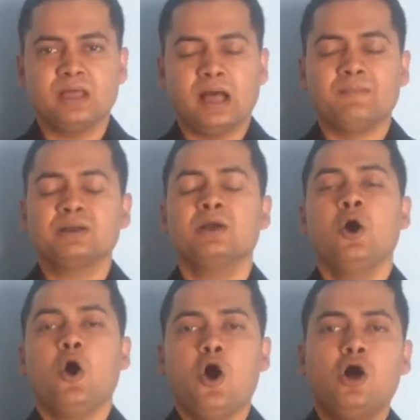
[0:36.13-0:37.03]
Among
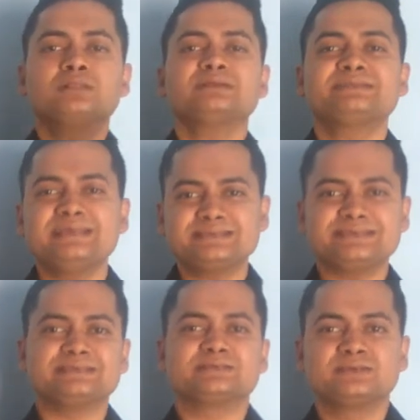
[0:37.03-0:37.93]
all the
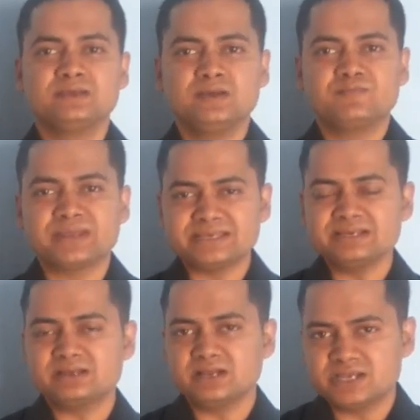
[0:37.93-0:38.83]
tenses,
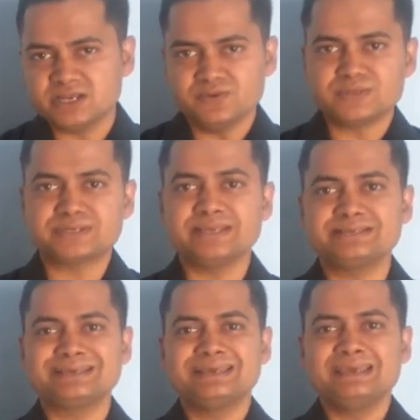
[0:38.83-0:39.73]
present continuous
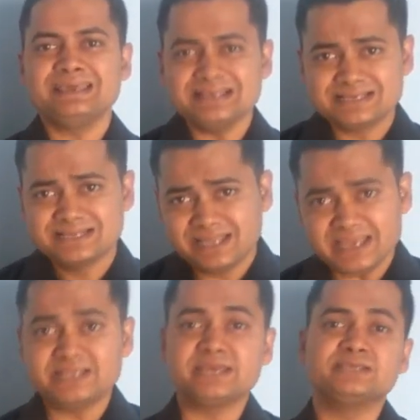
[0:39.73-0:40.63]
tense is
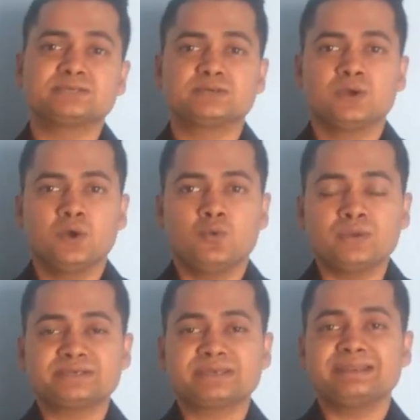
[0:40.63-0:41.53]
the tense
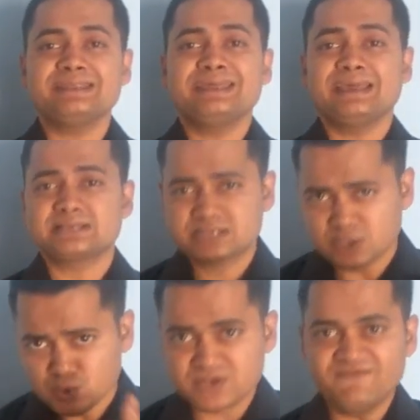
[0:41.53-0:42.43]
which can
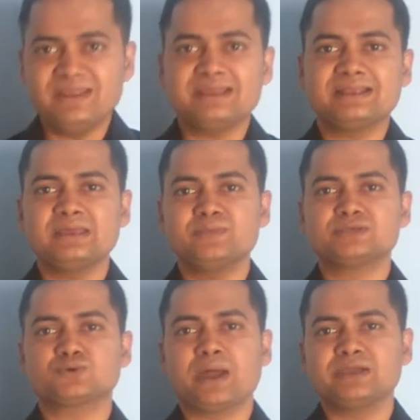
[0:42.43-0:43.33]
exclusively claim
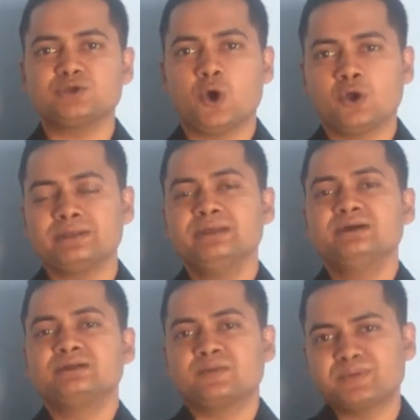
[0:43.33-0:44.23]
its right on
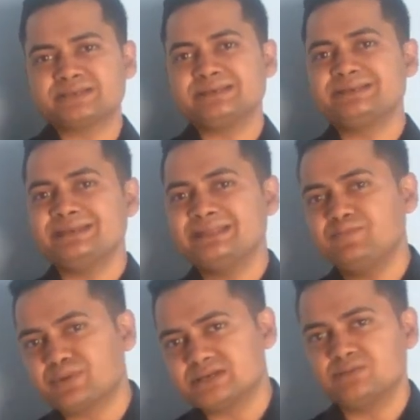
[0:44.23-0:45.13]
representing the
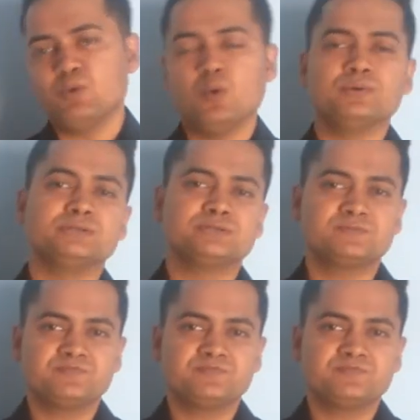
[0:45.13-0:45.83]
present moment.